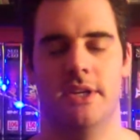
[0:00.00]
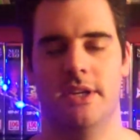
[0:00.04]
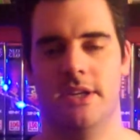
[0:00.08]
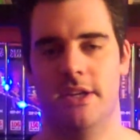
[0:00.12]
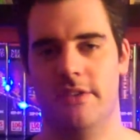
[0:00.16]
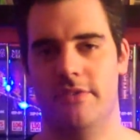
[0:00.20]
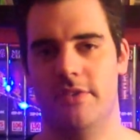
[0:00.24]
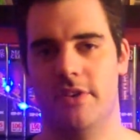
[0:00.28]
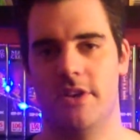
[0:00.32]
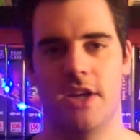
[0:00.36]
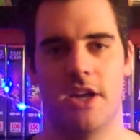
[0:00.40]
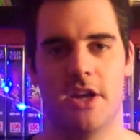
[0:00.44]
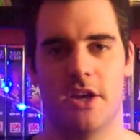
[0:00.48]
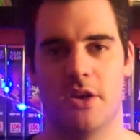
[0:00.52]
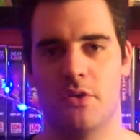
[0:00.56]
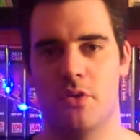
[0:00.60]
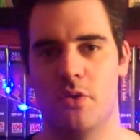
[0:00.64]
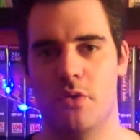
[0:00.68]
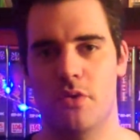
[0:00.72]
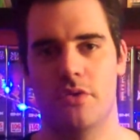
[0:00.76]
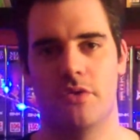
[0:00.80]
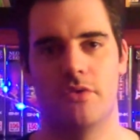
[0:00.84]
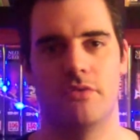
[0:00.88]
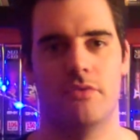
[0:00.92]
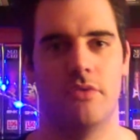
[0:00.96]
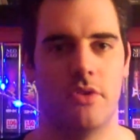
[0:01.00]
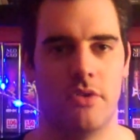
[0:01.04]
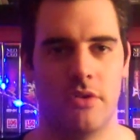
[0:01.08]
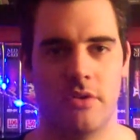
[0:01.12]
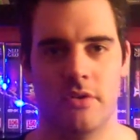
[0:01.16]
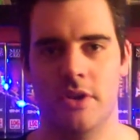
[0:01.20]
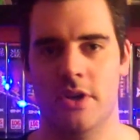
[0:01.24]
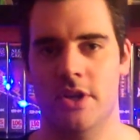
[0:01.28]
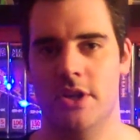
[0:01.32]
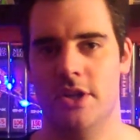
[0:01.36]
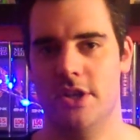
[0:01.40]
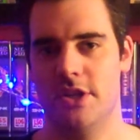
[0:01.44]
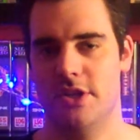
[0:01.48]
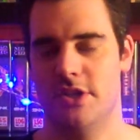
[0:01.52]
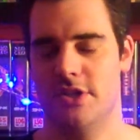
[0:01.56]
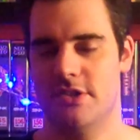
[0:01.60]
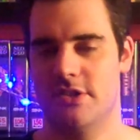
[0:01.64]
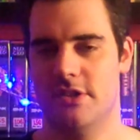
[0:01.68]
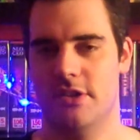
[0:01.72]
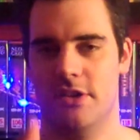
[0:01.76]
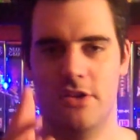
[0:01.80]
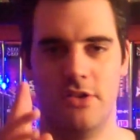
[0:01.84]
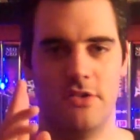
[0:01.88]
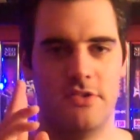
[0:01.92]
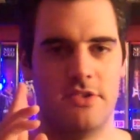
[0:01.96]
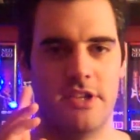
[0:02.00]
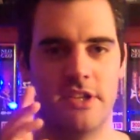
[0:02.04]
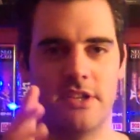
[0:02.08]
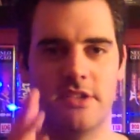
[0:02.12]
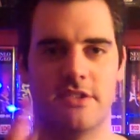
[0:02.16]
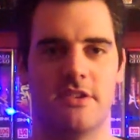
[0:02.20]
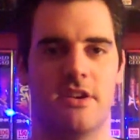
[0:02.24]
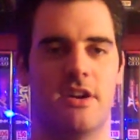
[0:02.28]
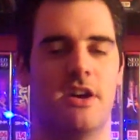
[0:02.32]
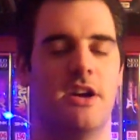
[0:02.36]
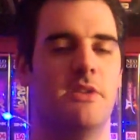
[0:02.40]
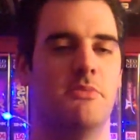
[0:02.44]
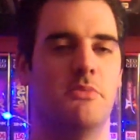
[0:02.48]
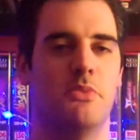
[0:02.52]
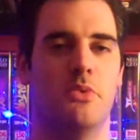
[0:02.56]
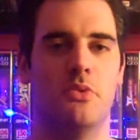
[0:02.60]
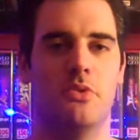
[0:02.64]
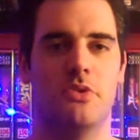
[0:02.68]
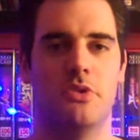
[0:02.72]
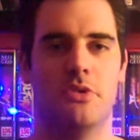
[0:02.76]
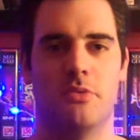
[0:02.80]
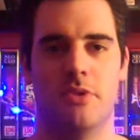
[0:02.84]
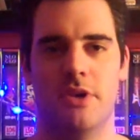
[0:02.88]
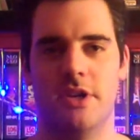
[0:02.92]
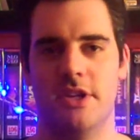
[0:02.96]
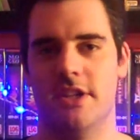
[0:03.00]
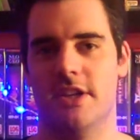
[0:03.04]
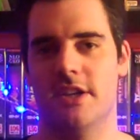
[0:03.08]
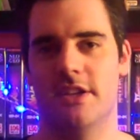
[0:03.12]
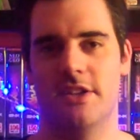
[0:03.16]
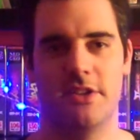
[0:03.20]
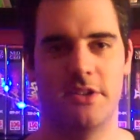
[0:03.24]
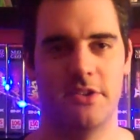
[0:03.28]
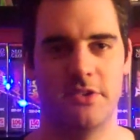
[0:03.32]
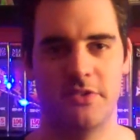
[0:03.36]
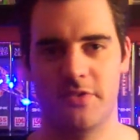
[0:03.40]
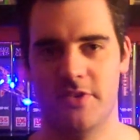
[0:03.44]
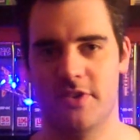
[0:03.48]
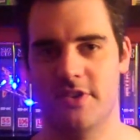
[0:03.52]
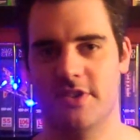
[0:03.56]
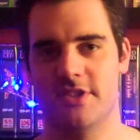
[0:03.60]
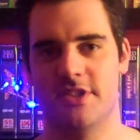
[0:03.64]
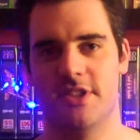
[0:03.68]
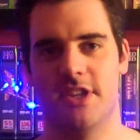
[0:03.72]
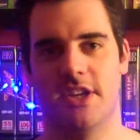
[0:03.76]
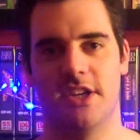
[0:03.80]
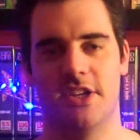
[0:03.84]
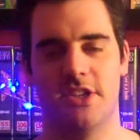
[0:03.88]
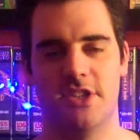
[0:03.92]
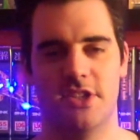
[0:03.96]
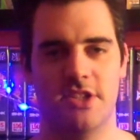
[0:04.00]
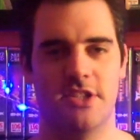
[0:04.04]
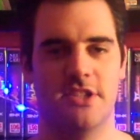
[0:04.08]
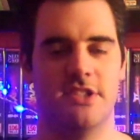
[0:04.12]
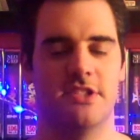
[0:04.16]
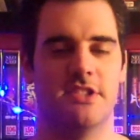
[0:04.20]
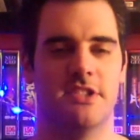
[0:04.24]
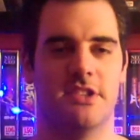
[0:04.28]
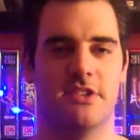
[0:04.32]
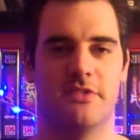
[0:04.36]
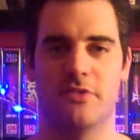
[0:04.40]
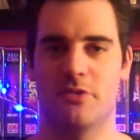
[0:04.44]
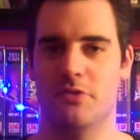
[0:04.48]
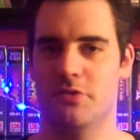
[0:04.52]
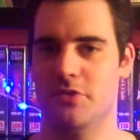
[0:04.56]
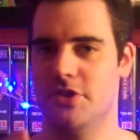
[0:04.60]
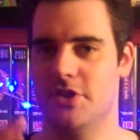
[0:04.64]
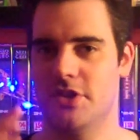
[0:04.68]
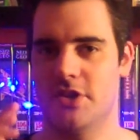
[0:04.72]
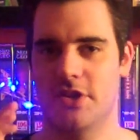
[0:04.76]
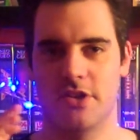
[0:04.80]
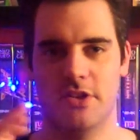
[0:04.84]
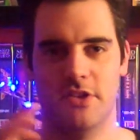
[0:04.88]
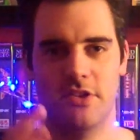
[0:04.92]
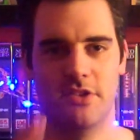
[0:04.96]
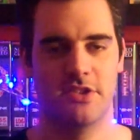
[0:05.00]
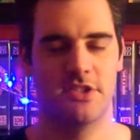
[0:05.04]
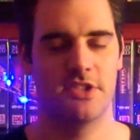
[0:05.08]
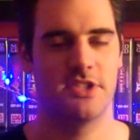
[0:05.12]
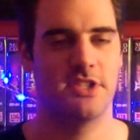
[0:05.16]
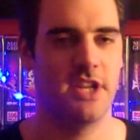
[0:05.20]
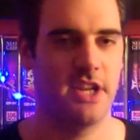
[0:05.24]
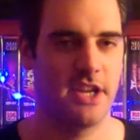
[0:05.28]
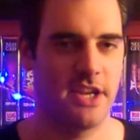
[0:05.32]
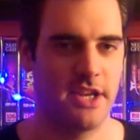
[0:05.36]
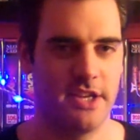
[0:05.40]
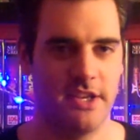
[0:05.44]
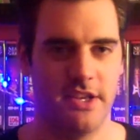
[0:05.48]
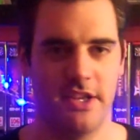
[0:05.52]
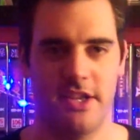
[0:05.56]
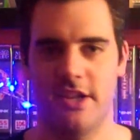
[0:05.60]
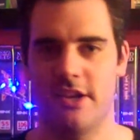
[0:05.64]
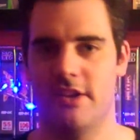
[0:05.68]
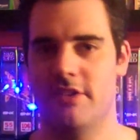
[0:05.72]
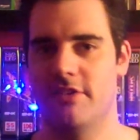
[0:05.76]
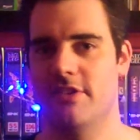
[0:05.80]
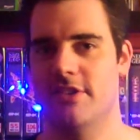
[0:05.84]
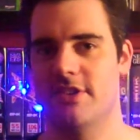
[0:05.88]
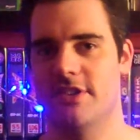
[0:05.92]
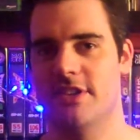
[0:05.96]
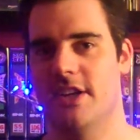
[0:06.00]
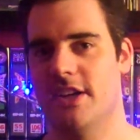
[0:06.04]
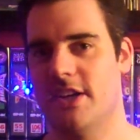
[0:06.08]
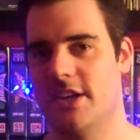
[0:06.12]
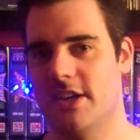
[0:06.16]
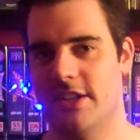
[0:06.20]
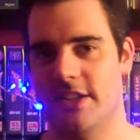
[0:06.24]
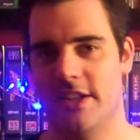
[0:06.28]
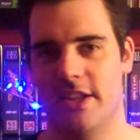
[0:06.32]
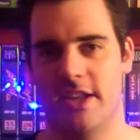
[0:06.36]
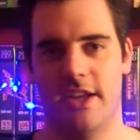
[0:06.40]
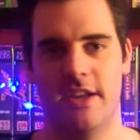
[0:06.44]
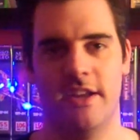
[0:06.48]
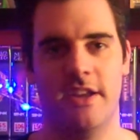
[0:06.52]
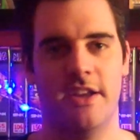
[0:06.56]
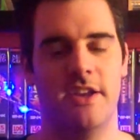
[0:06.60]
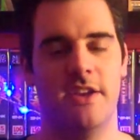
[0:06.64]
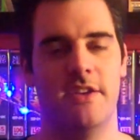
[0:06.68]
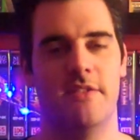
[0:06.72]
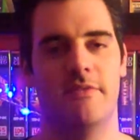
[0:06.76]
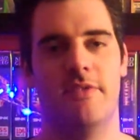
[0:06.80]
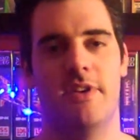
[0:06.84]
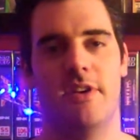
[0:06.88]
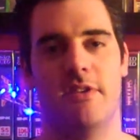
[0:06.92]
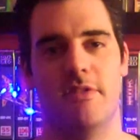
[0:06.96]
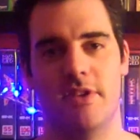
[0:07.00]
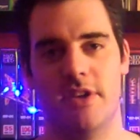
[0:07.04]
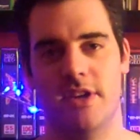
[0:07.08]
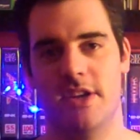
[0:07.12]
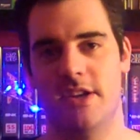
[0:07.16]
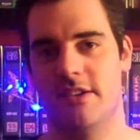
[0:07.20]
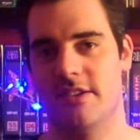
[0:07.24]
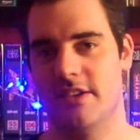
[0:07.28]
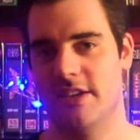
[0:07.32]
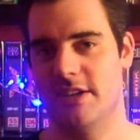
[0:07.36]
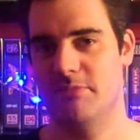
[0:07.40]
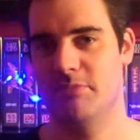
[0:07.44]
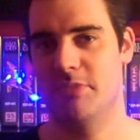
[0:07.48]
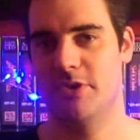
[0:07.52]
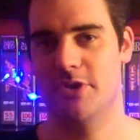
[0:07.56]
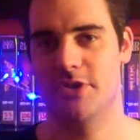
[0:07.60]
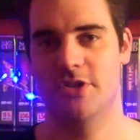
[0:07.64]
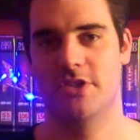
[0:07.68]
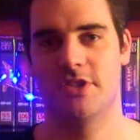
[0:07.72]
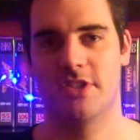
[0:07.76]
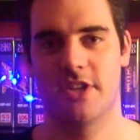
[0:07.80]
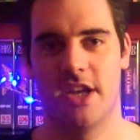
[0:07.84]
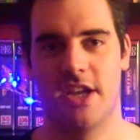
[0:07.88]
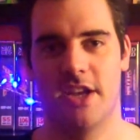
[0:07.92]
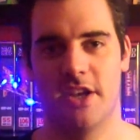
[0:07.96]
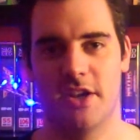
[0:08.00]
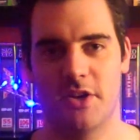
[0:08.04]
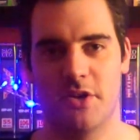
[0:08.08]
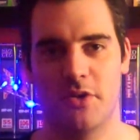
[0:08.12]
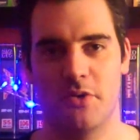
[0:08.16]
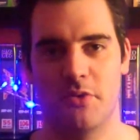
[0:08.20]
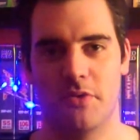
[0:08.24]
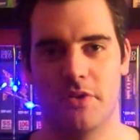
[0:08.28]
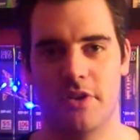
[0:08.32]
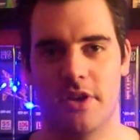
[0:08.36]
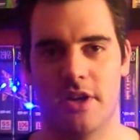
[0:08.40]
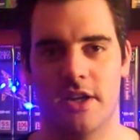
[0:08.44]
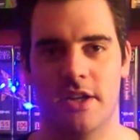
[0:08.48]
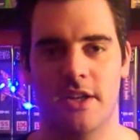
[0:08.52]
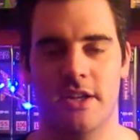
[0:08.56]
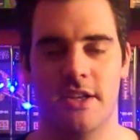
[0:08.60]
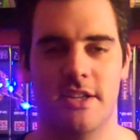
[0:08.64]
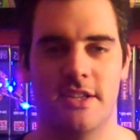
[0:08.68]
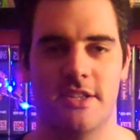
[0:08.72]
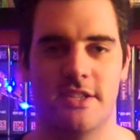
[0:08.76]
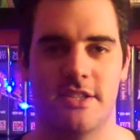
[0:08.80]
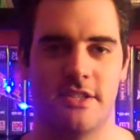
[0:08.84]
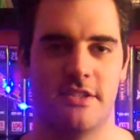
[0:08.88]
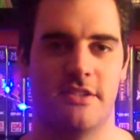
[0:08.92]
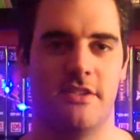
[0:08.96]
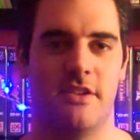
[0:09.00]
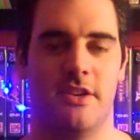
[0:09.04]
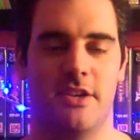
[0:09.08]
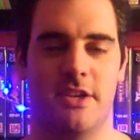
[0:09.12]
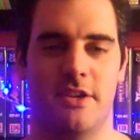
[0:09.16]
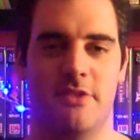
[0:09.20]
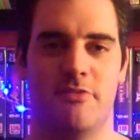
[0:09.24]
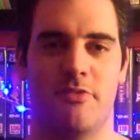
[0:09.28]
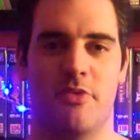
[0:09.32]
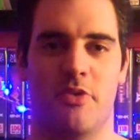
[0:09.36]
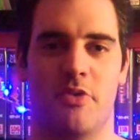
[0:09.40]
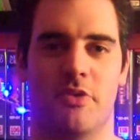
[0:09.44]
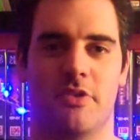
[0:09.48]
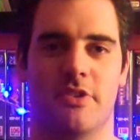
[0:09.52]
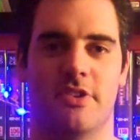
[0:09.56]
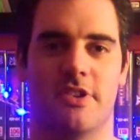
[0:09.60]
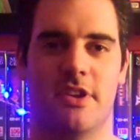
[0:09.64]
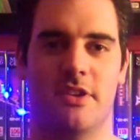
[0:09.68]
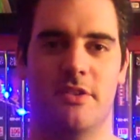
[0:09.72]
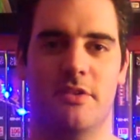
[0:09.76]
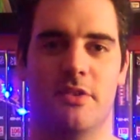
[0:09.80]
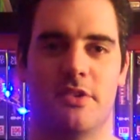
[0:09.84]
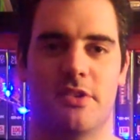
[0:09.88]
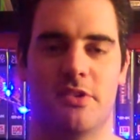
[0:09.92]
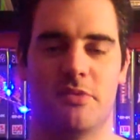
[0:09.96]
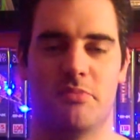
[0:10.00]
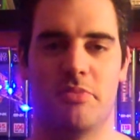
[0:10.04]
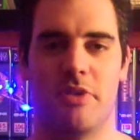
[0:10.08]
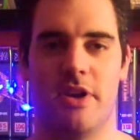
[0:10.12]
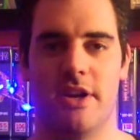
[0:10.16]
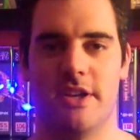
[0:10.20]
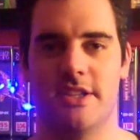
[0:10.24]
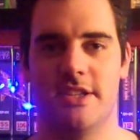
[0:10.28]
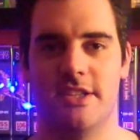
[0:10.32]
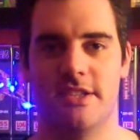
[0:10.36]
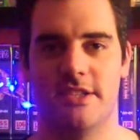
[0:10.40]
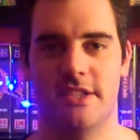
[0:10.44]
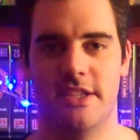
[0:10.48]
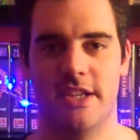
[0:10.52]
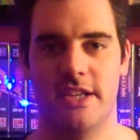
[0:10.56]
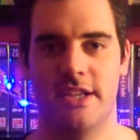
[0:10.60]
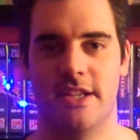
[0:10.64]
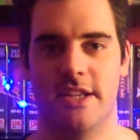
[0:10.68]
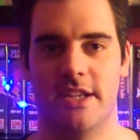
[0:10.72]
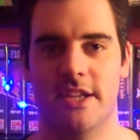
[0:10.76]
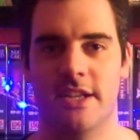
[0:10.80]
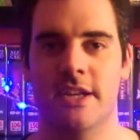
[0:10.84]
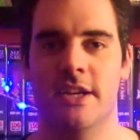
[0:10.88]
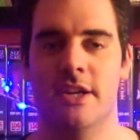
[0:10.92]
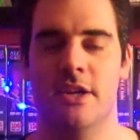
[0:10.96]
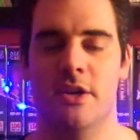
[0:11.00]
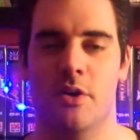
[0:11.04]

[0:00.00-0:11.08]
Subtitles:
If you get a corner wrong, you're just losing time all the way down those fast sections, and of course you can lose a second here and a second there very easily by just getting a corner slightly wrong. So lots of practice needed.